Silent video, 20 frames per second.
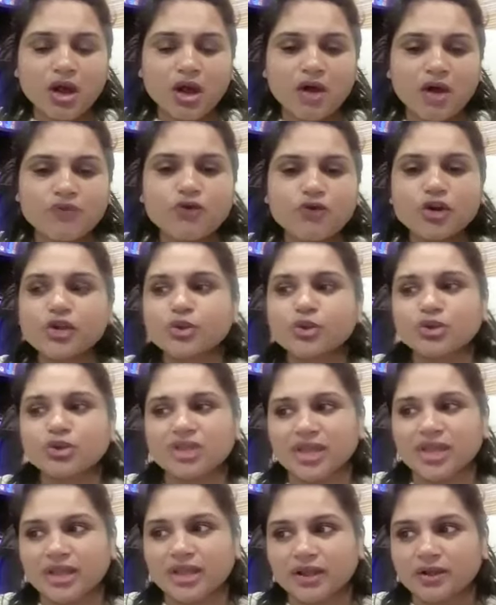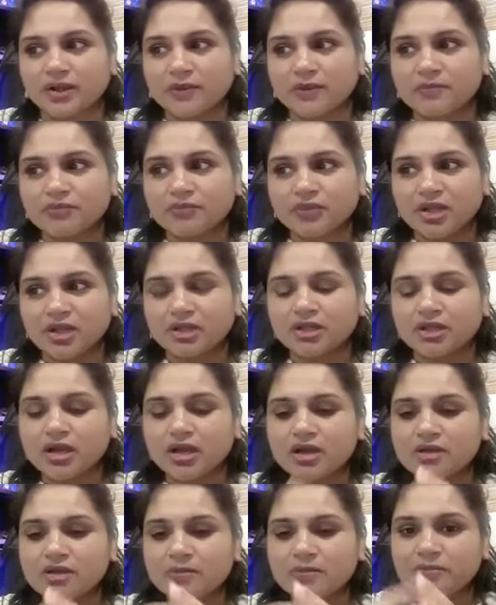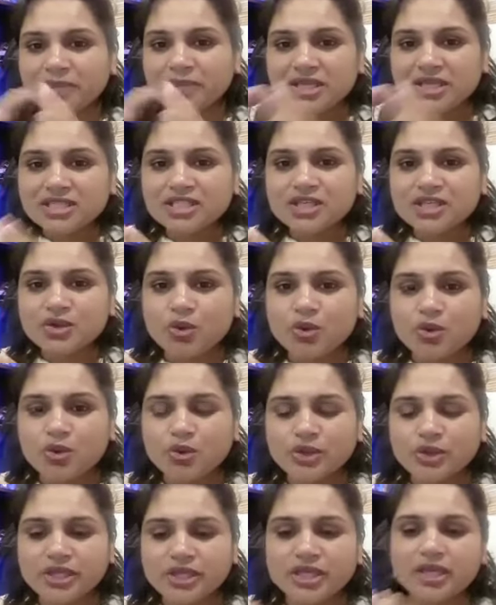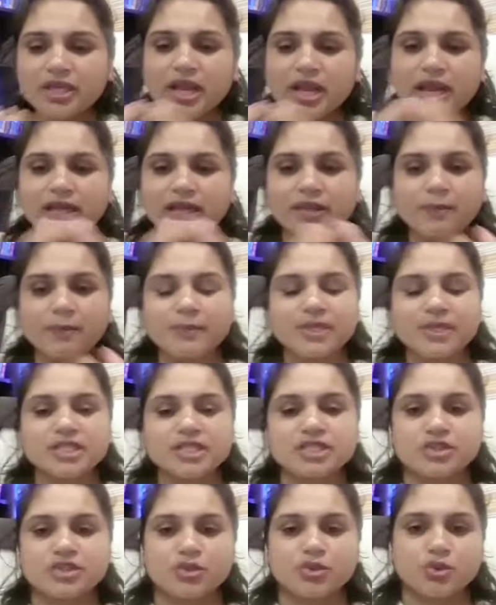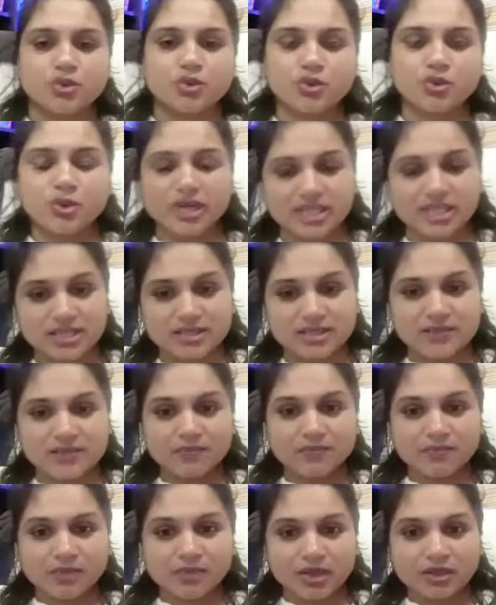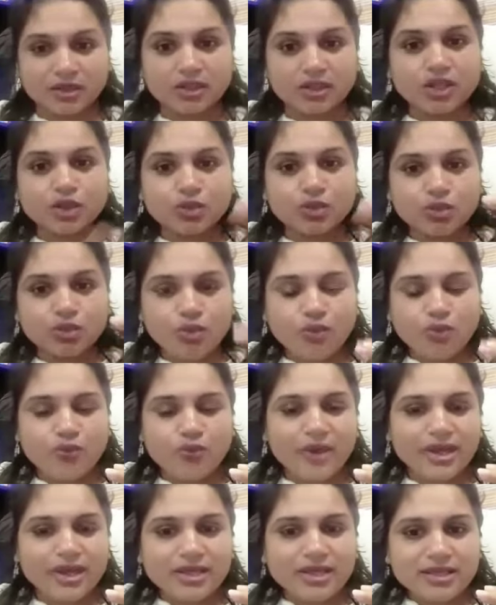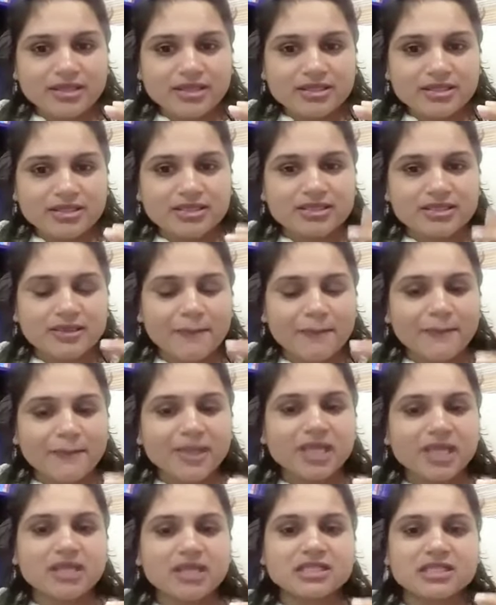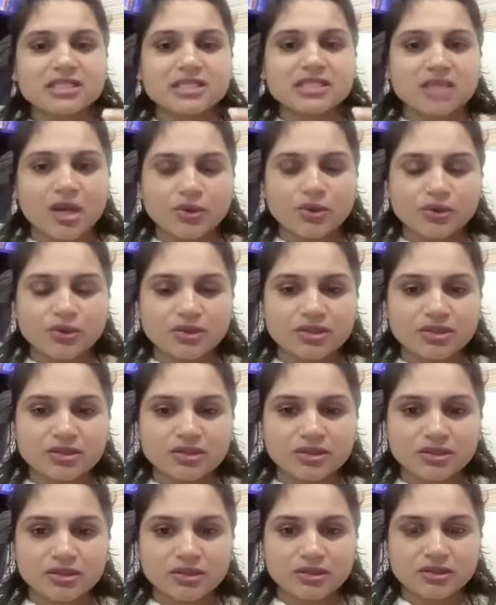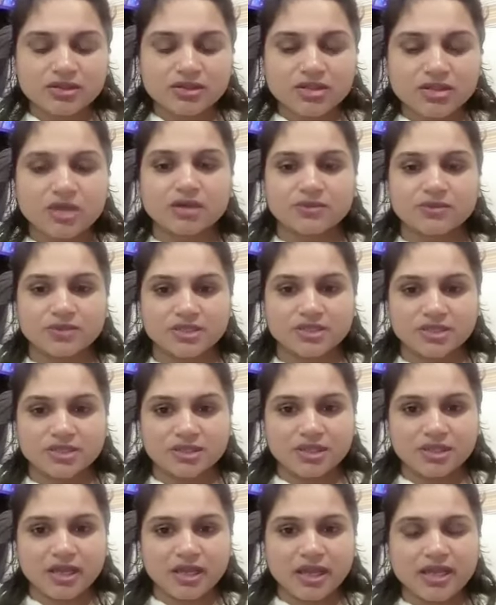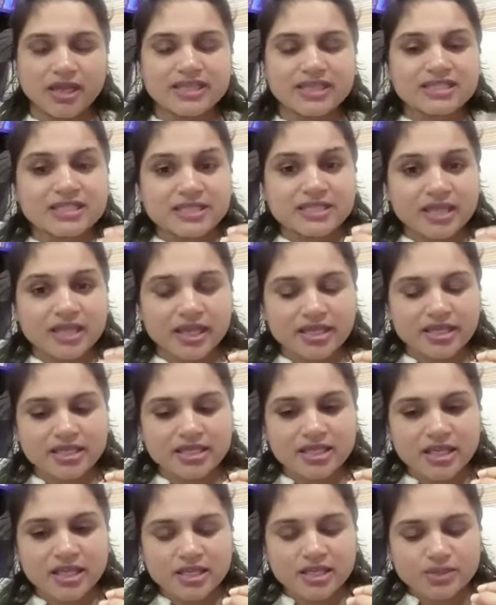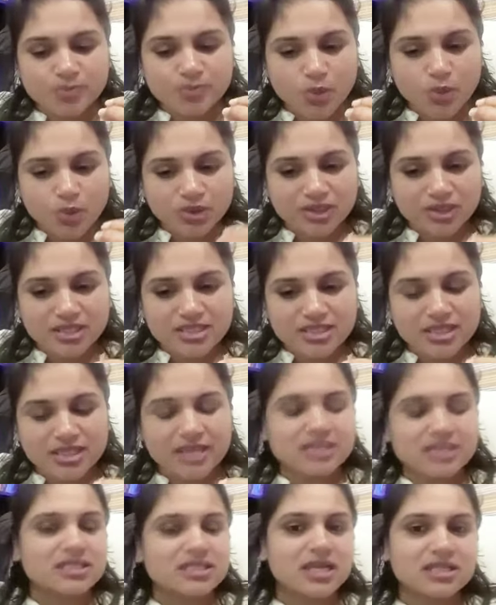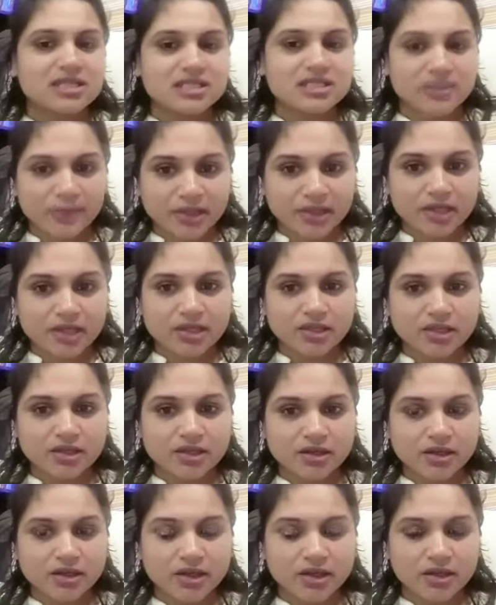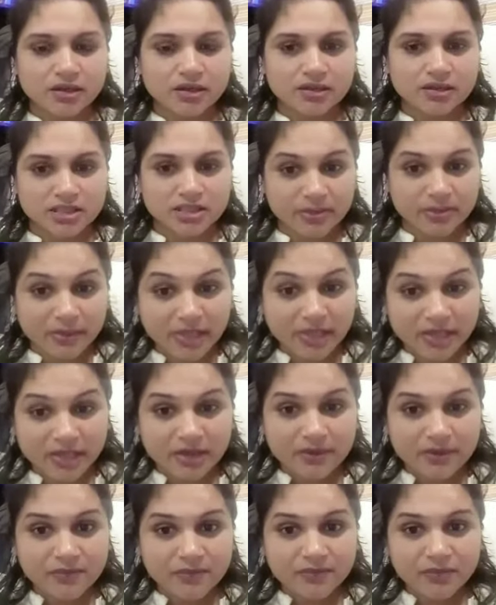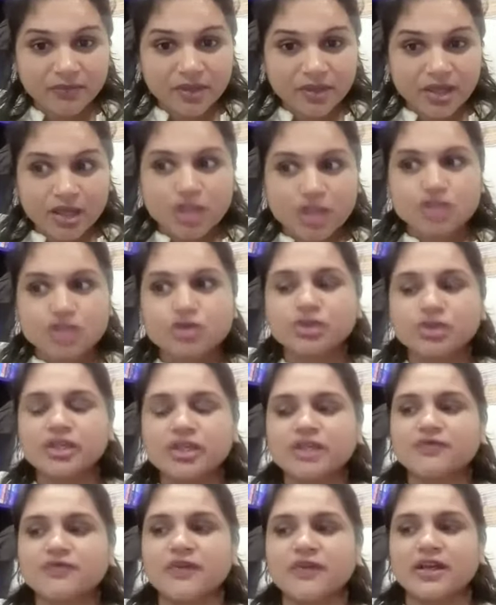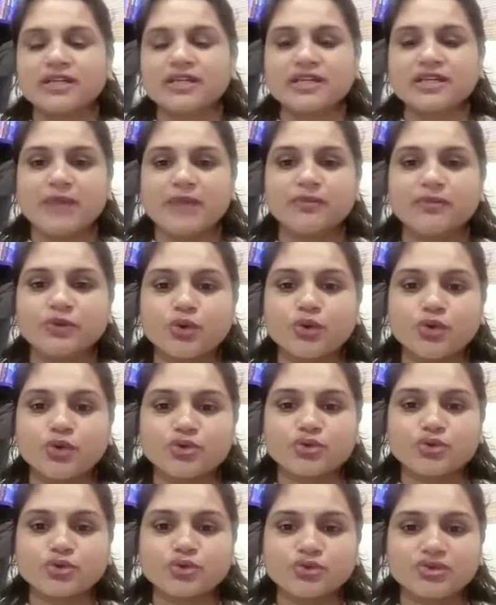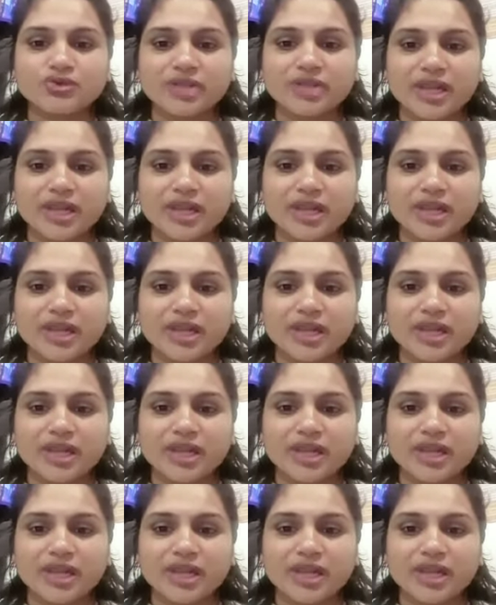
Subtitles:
what you think? The PCOD and the PCOS, the two very similar sound terms, is both these things are similar in the similar. So dear friend, I'm going to tell